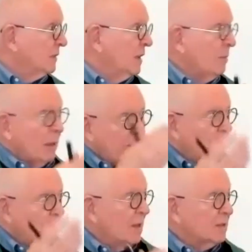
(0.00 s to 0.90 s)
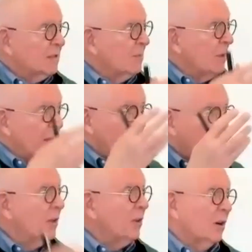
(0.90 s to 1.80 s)
They may be lust, they may be
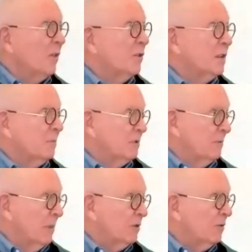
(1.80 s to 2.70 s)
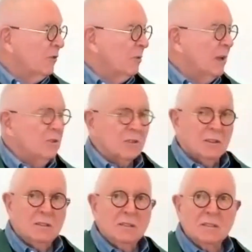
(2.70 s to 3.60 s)
other types of mental
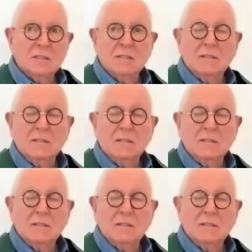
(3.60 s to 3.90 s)
formations,